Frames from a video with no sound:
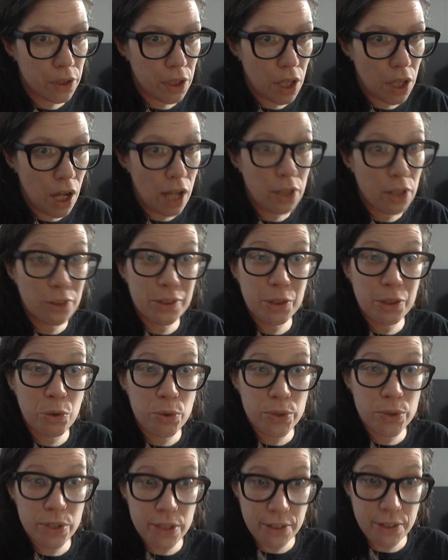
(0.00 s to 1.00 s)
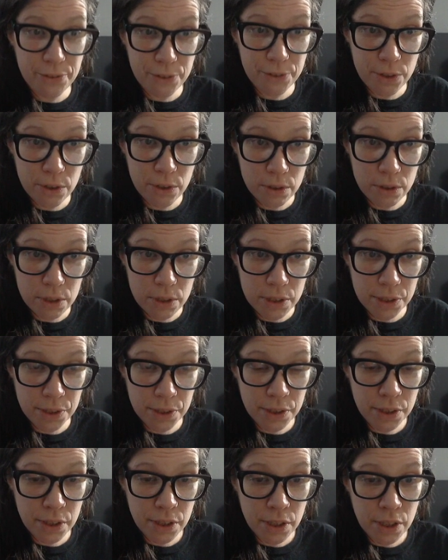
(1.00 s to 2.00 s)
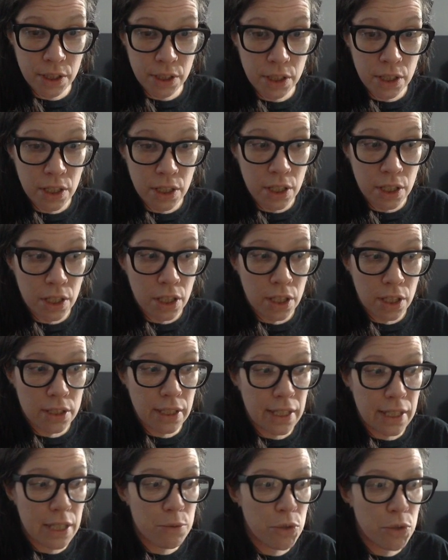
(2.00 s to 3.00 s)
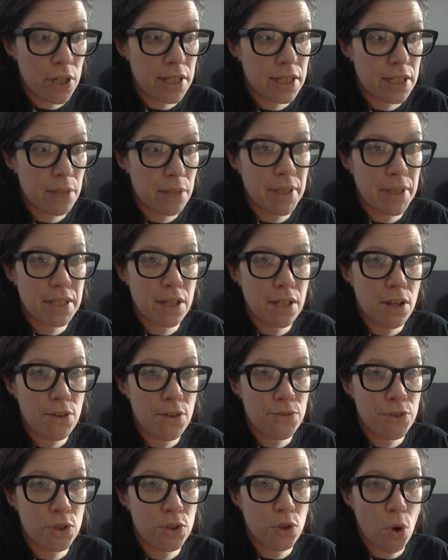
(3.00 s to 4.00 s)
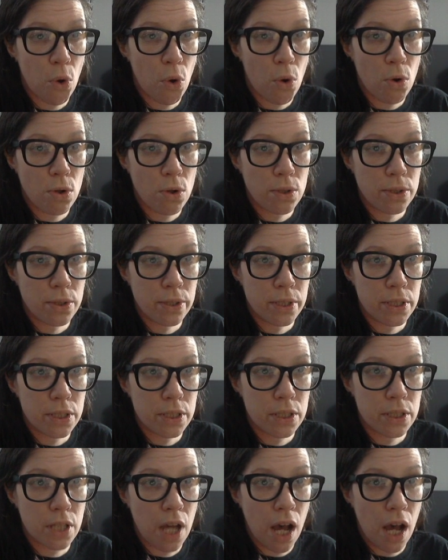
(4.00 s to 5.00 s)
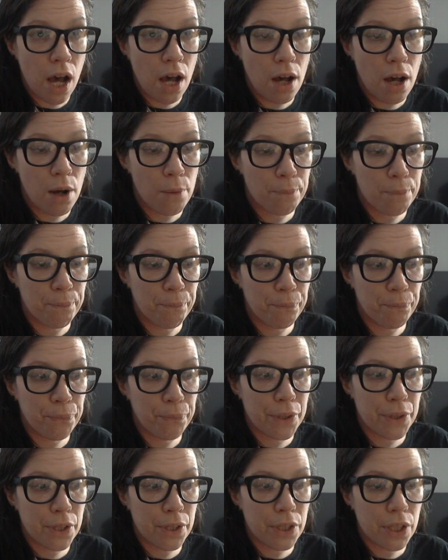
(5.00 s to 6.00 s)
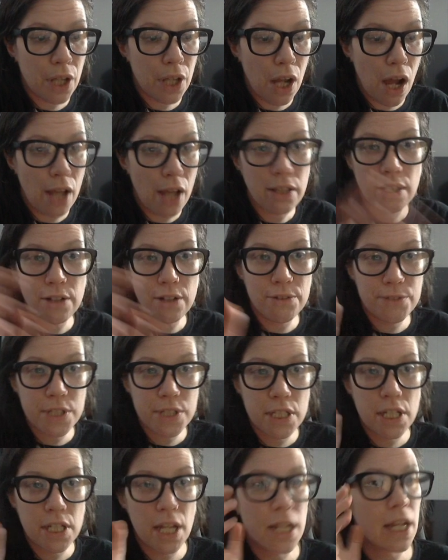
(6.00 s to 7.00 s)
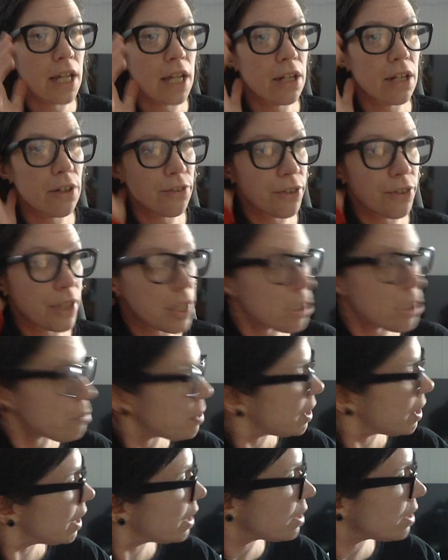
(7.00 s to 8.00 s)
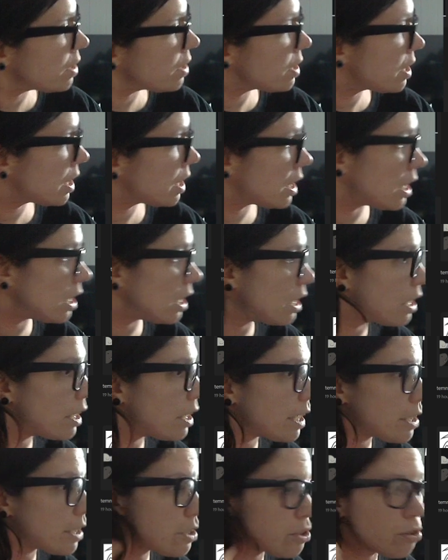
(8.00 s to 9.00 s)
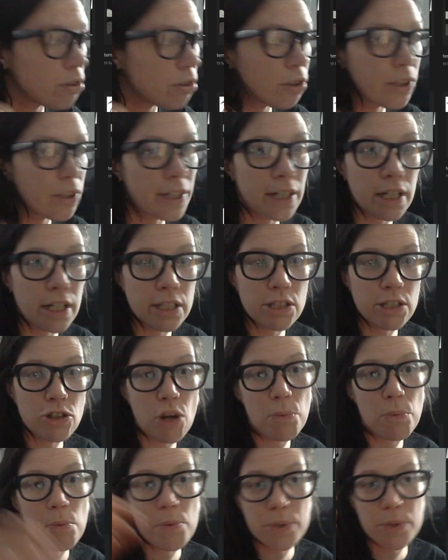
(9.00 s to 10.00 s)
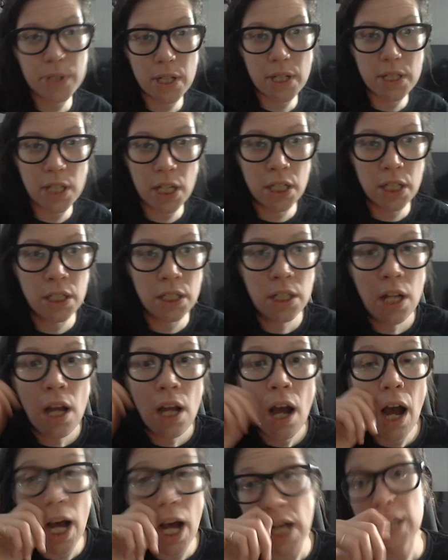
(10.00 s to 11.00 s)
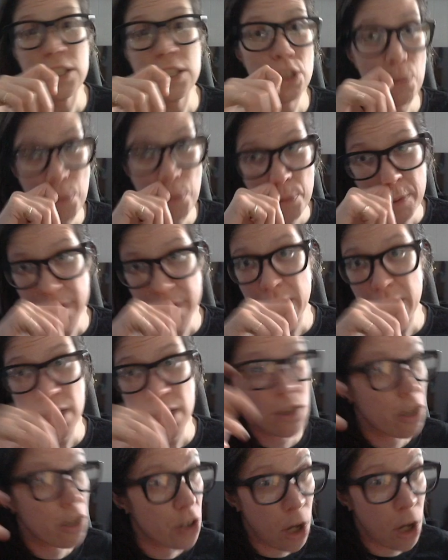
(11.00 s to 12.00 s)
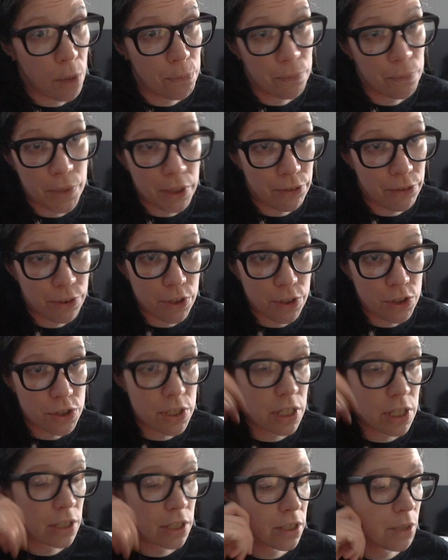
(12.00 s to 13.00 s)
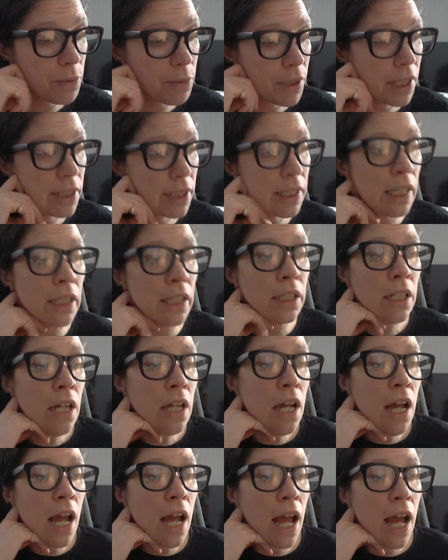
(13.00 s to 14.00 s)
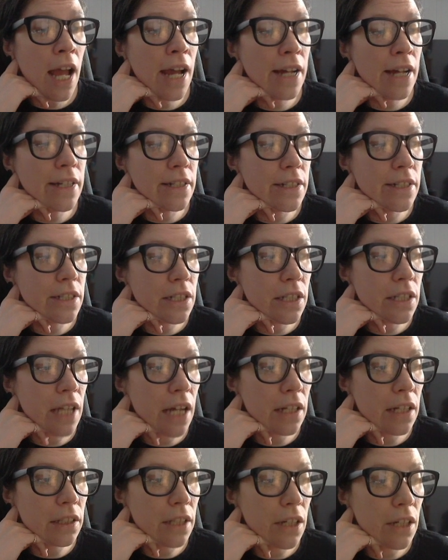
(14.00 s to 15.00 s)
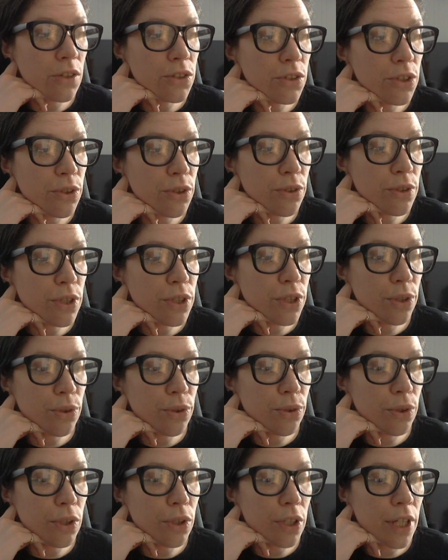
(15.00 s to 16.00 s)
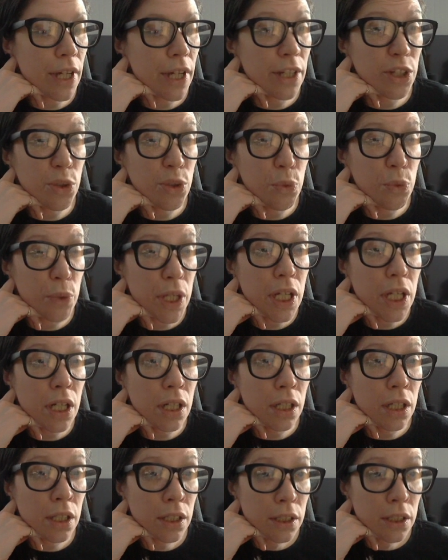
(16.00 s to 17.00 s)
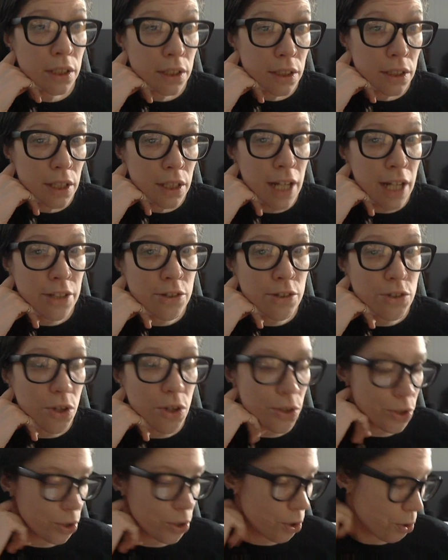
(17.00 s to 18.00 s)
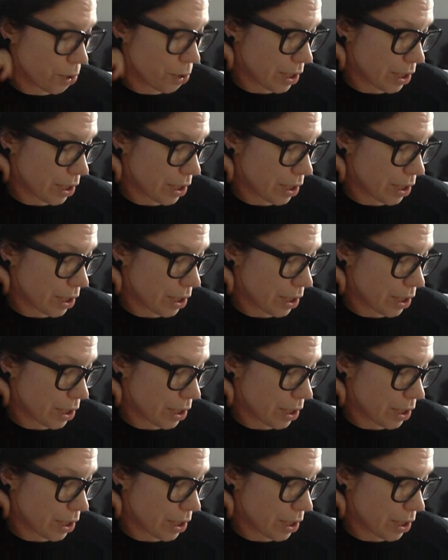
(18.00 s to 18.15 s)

learned that goals are difficult because I keep trying to set myself goals. I love TK Cater for this because he gets you to look at Unstoppable Sunday, unstoppablesunday.com if you're interested in something like that, and that allows you to look at your week. And there's also, he